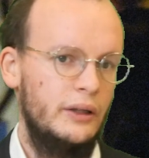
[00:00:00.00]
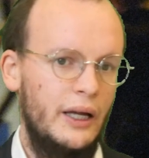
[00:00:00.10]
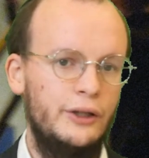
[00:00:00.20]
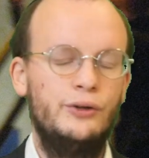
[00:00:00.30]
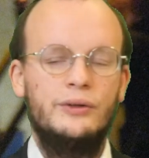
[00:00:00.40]

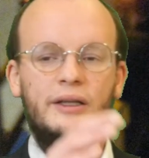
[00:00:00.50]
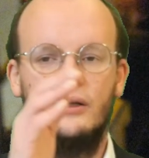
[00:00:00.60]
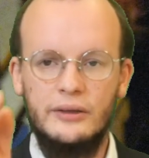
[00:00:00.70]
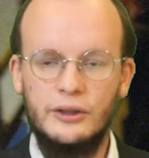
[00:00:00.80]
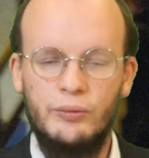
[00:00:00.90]
and using
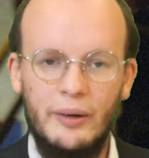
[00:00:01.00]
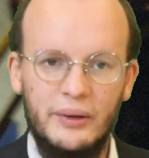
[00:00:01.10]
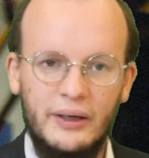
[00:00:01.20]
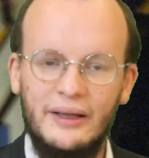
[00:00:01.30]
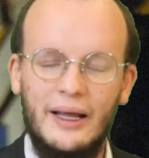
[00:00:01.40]
this
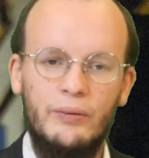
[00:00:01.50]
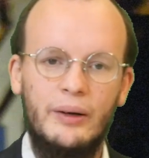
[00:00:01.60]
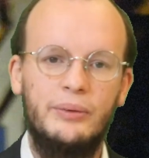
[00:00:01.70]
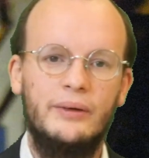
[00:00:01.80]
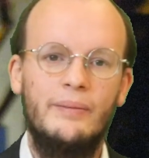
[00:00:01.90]
weapon and that
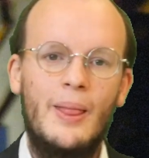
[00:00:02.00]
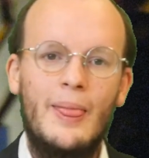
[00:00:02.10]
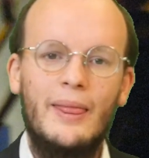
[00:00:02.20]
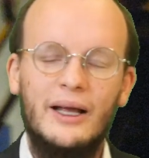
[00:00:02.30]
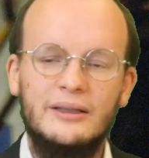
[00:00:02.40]
weapon,
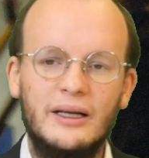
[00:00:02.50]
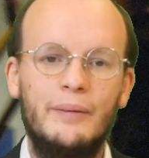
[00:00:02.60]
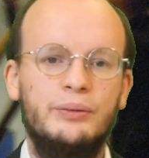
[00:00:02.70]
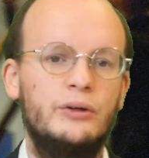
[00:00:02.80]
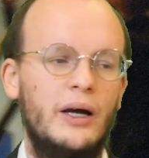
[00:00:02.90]
it's
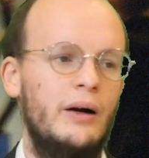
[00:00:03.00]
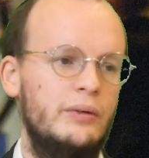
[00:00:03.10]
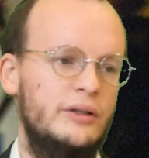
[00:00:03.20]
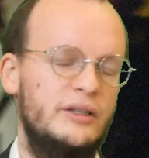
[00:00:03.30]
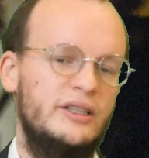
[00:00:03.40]
up to our
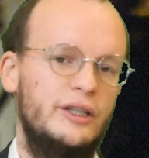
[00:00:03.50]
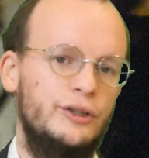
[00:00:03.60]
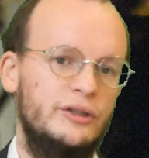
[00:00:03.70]
decision.